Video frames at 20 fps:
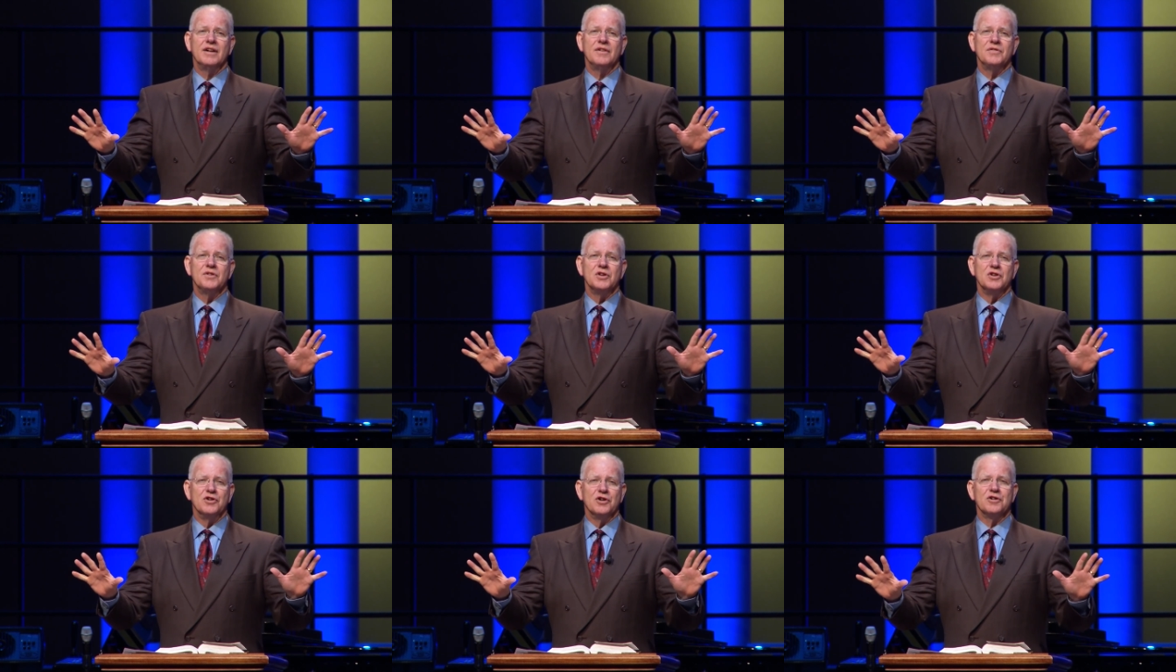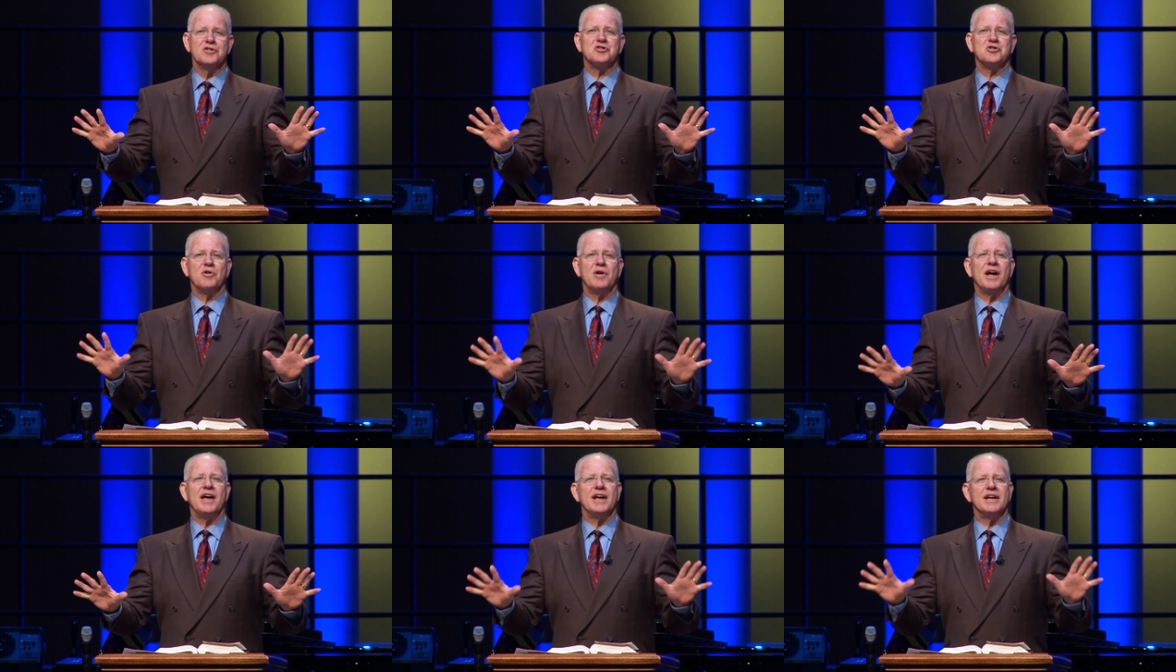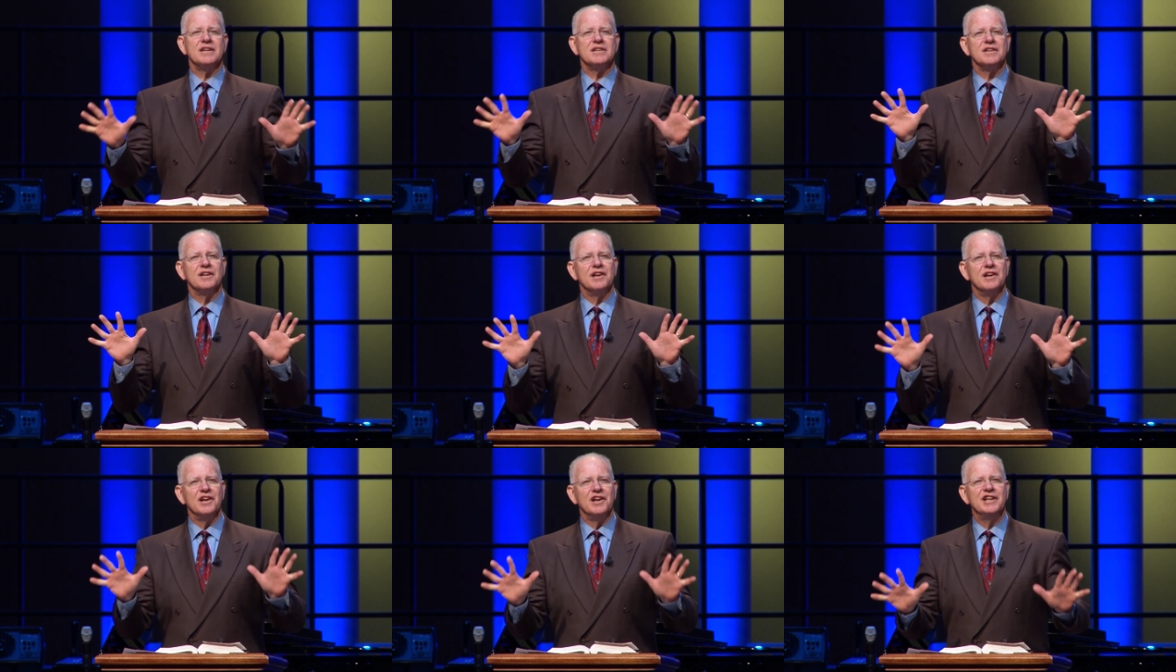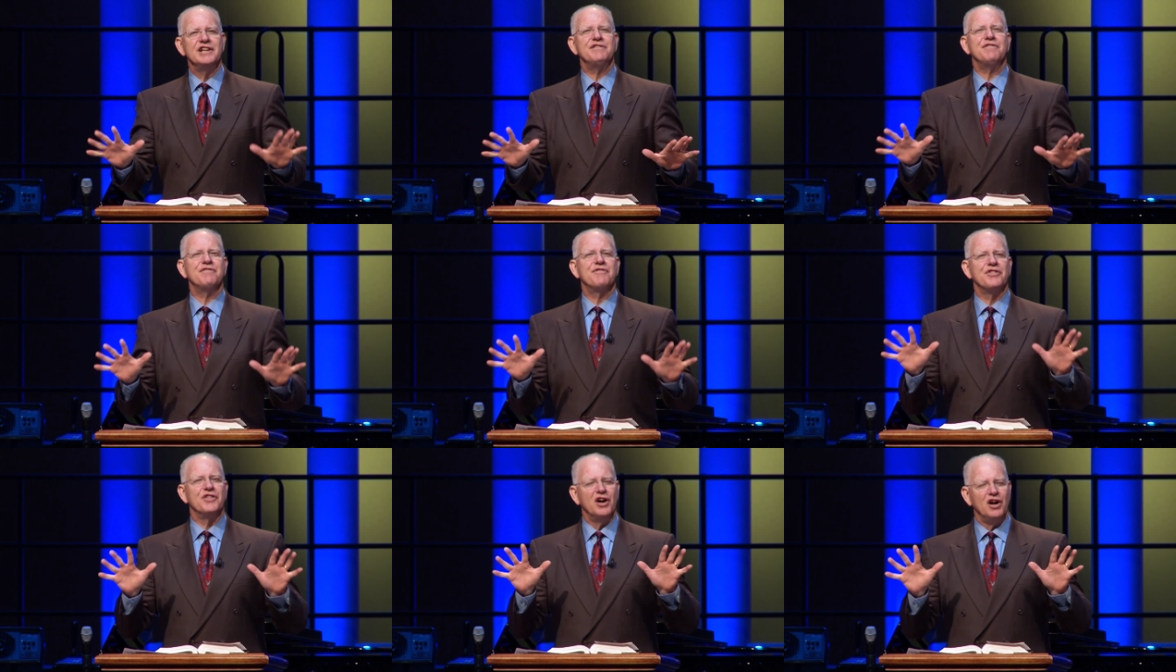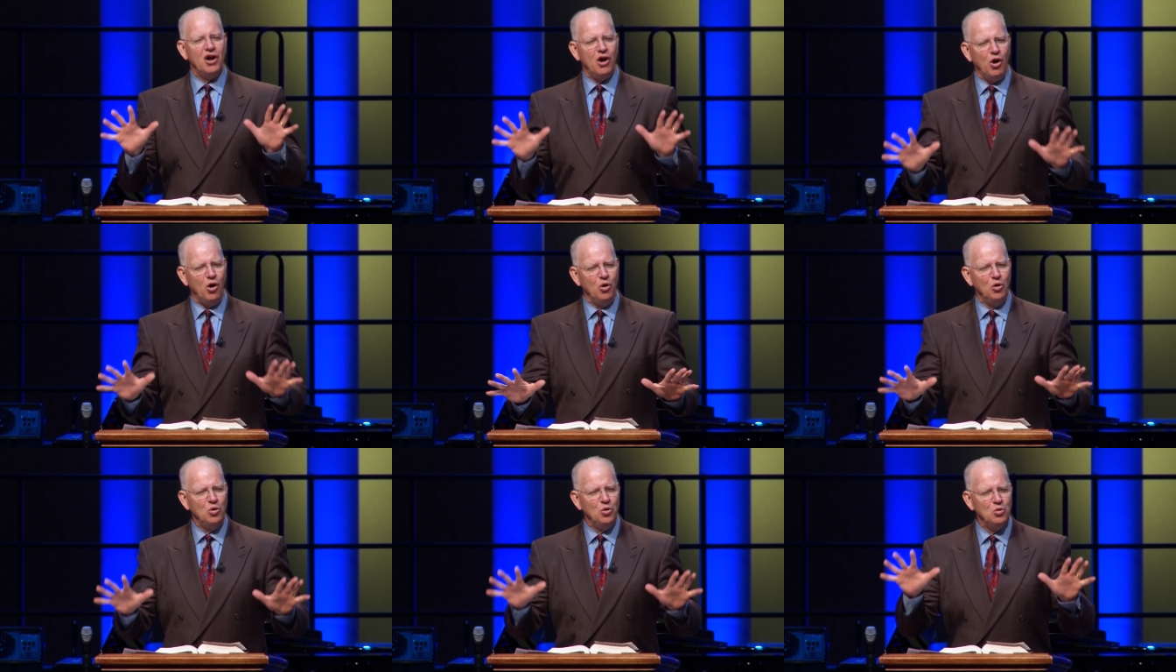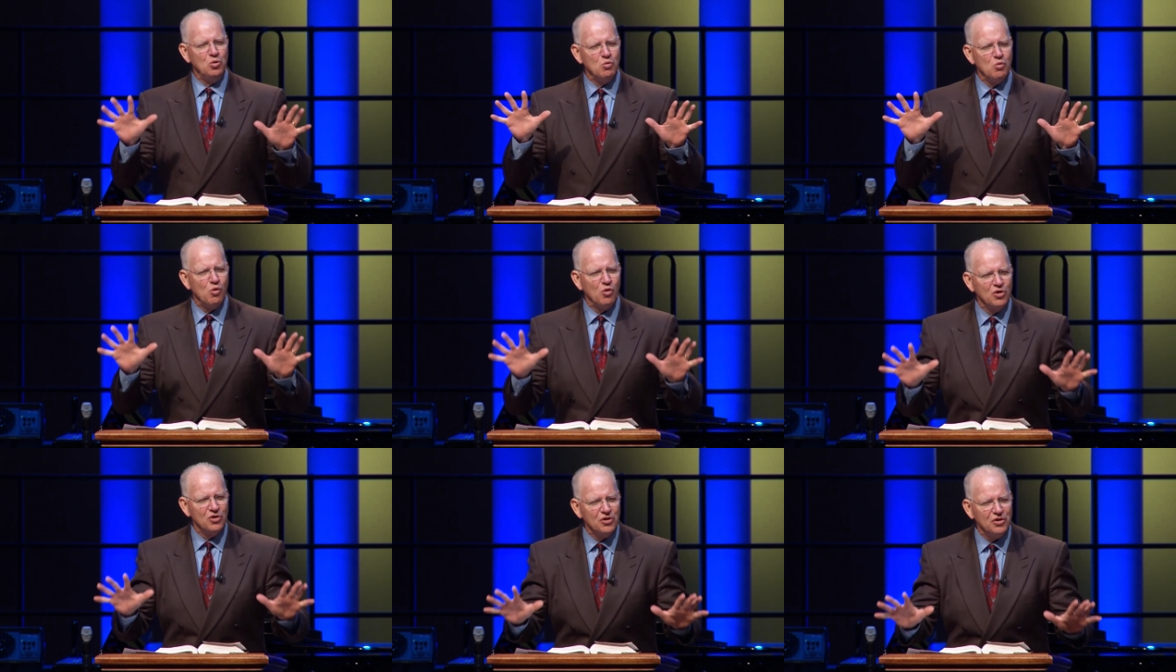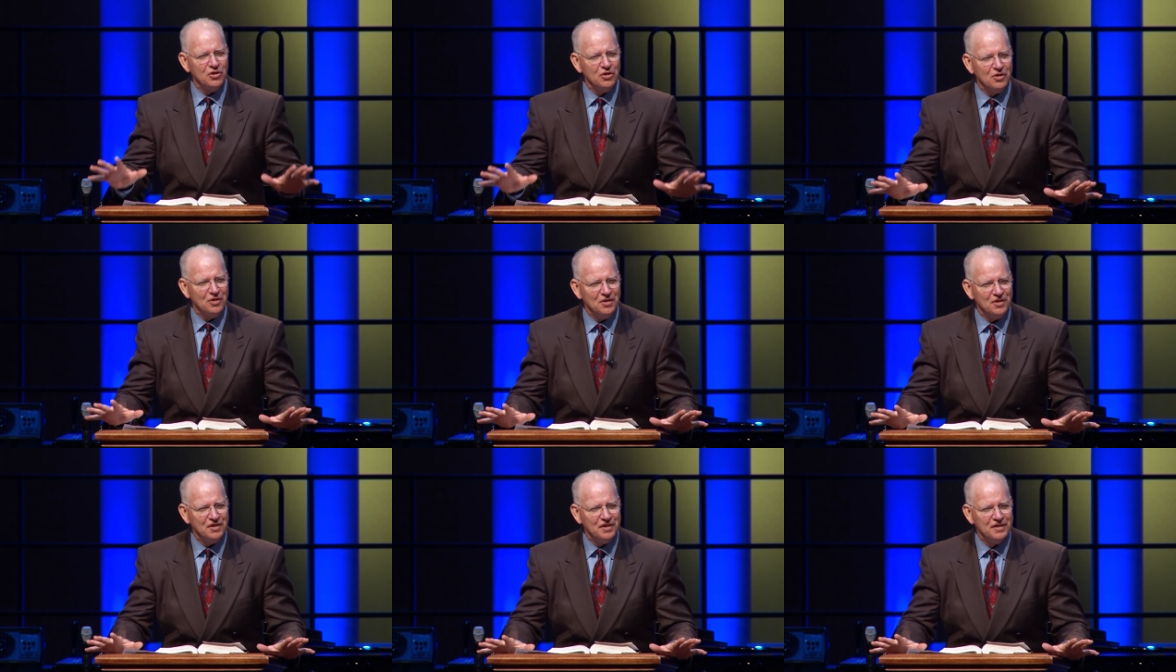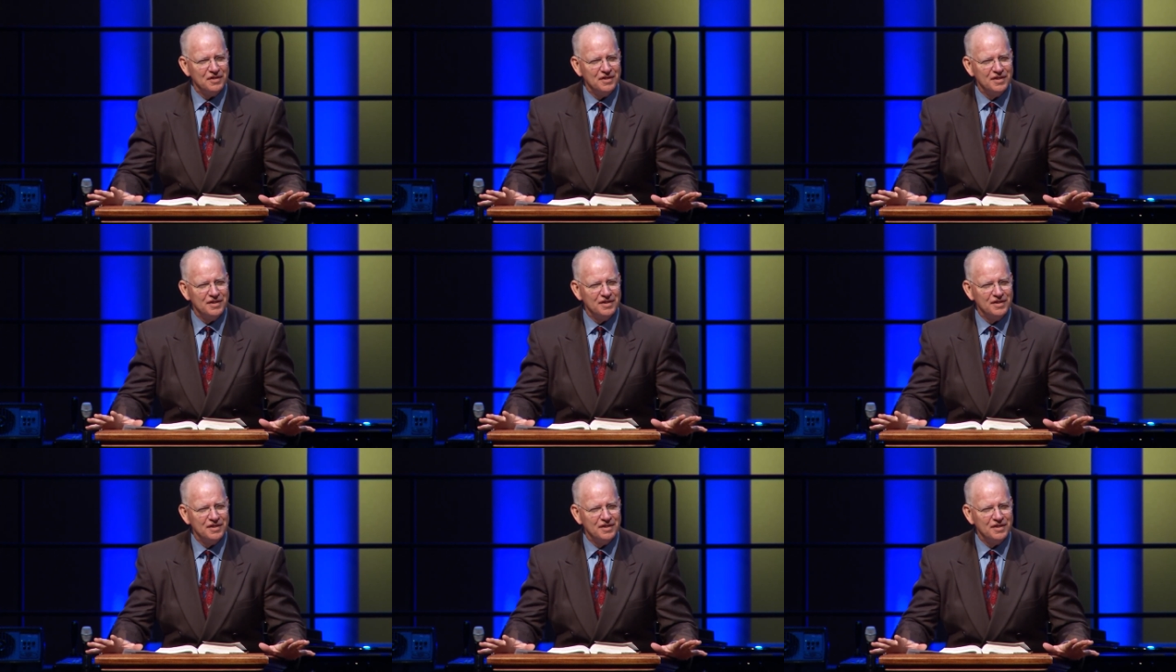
you're trying to lift the whole world.